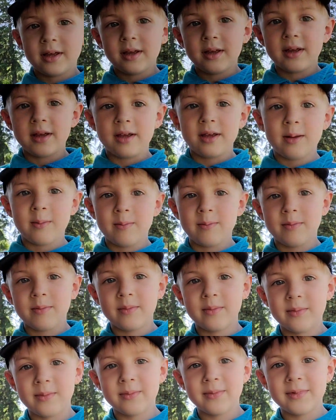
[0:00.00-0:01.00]
Are you the
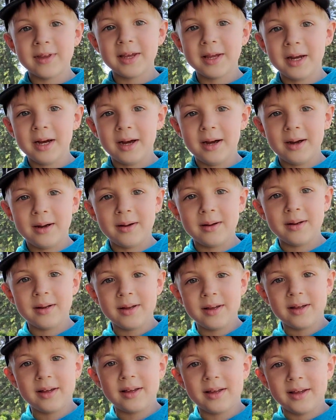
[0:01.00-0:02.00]
best? Yeah.
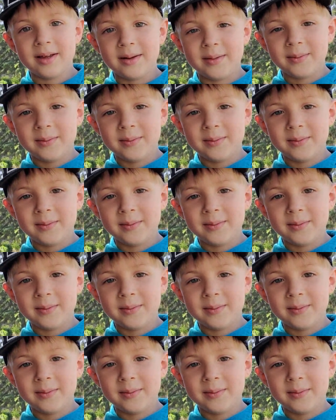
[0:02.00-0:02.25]
Yeah.